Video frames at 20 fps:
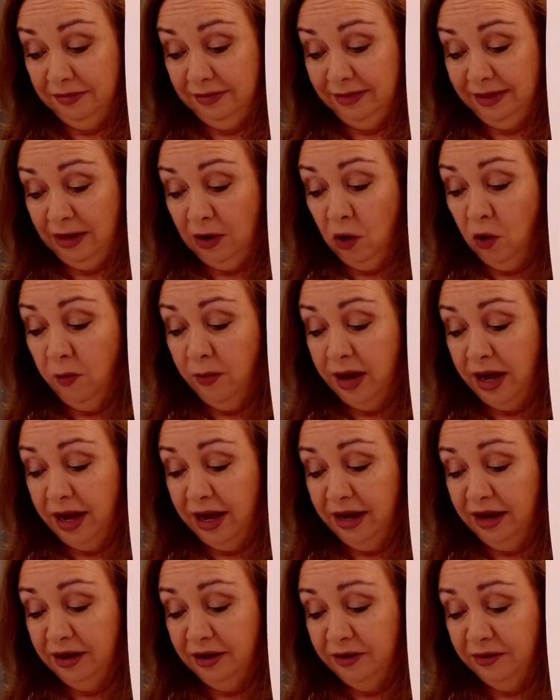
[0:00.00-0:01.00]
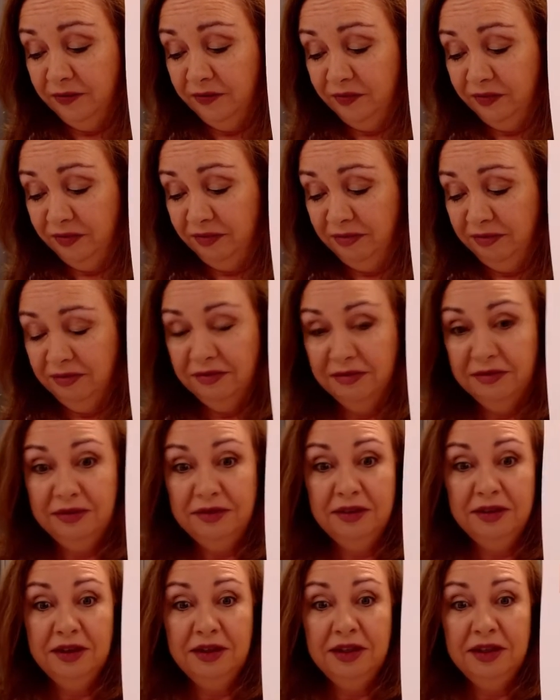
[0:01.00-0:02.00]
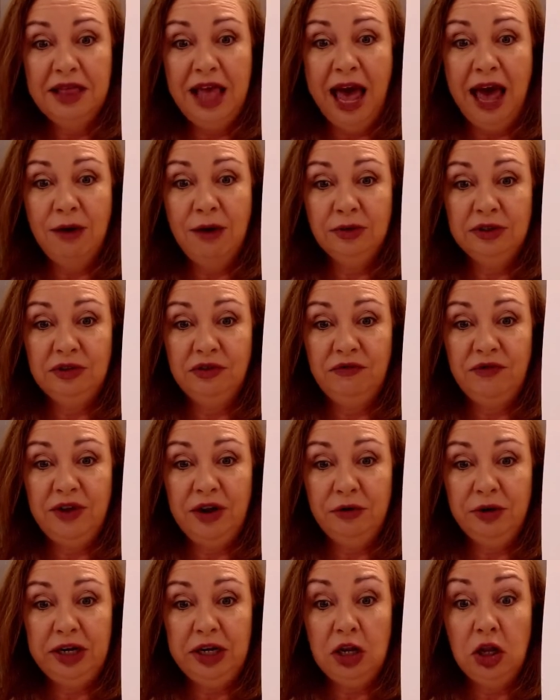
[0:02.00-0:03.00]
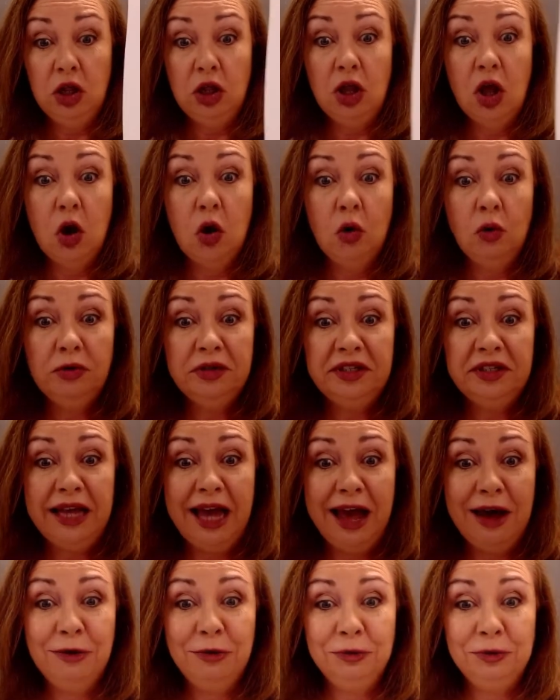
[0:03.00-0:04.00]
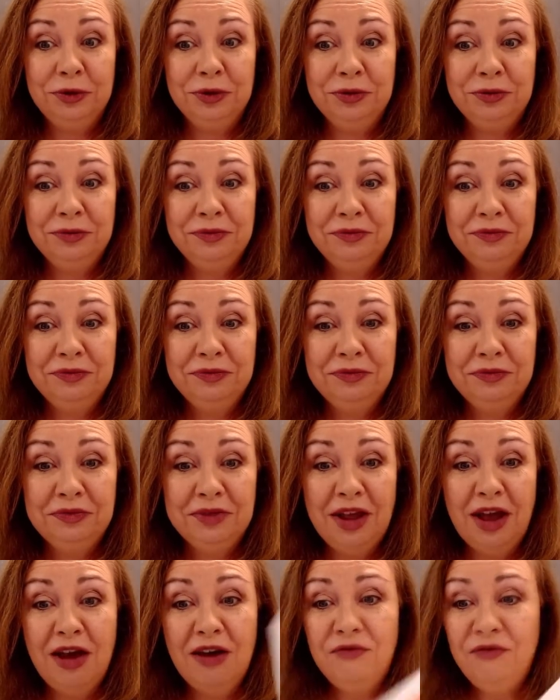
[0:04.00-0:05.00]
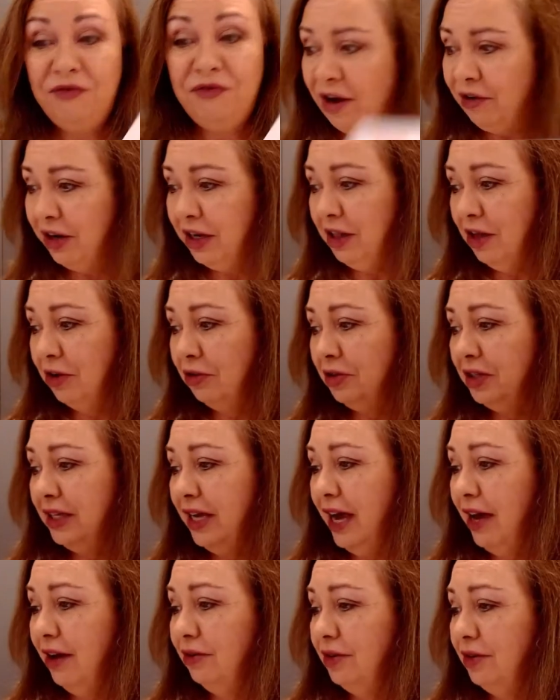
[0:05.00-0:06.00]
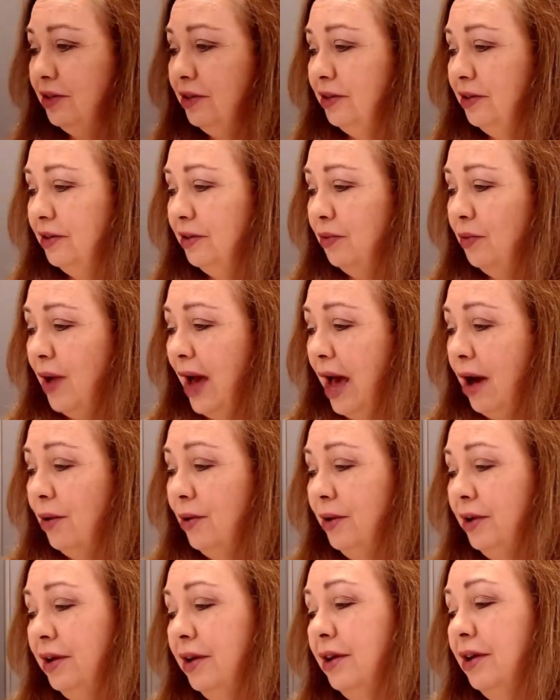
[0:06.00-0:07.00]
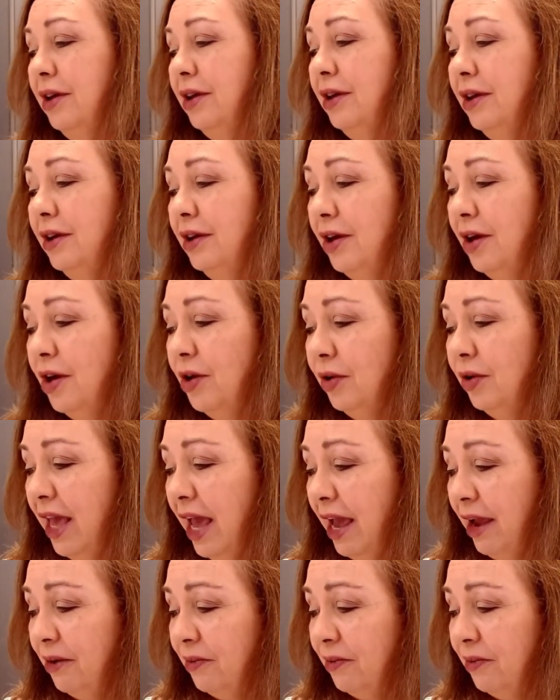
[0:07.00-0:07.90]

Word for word: Oh my. That was a very low sound. A very low sound. Wow. Okay.